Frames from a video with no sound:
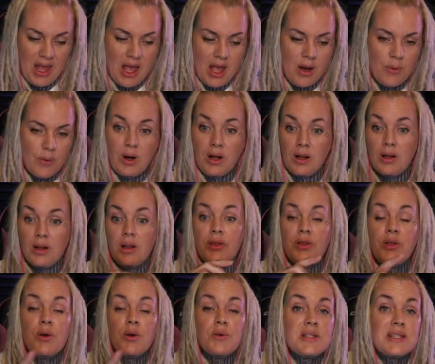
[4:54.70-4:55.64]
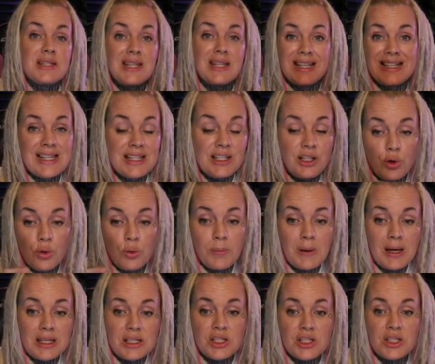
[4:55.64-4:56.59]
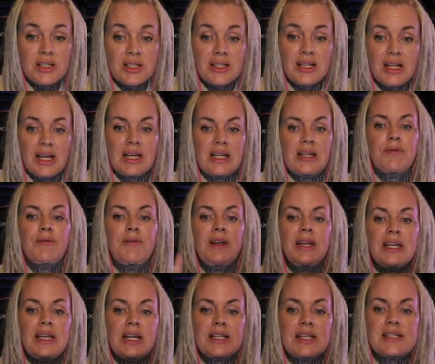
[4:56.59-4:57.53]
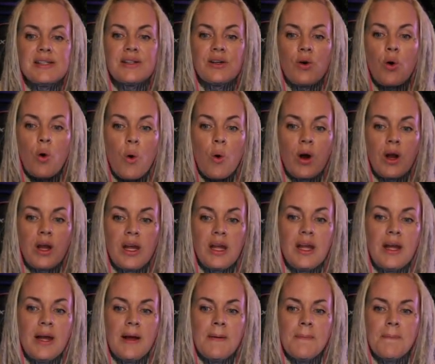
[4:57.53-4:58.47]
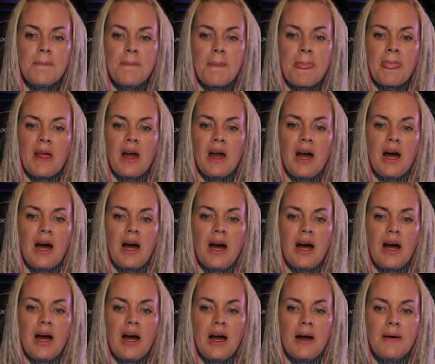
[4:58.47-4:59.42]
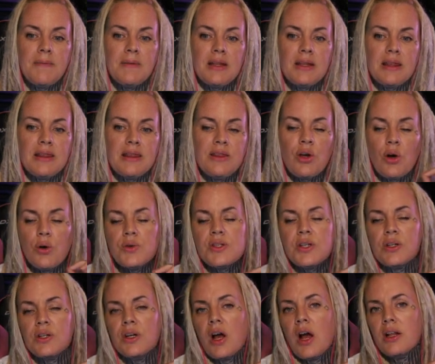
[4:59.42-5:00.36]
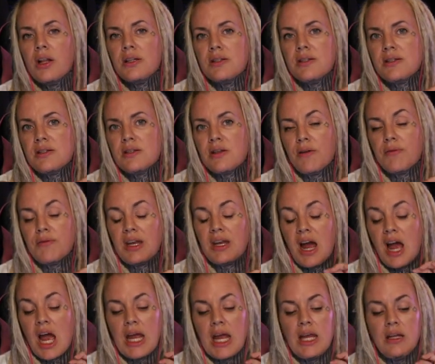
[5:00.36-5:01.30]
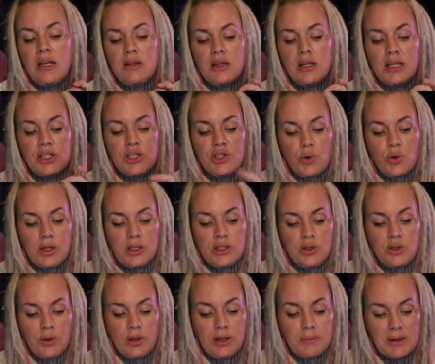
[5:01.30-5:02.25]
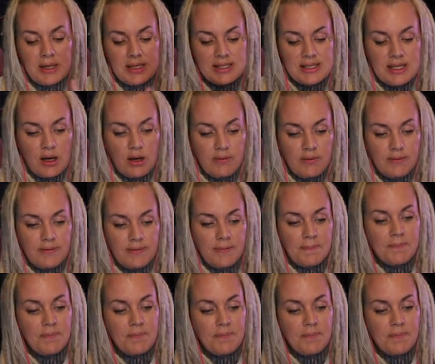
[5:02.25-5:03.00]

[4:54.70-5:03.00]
Well, those things that you mentioned, like phoenix, koi, those are not stuff that I enjoy doing myself.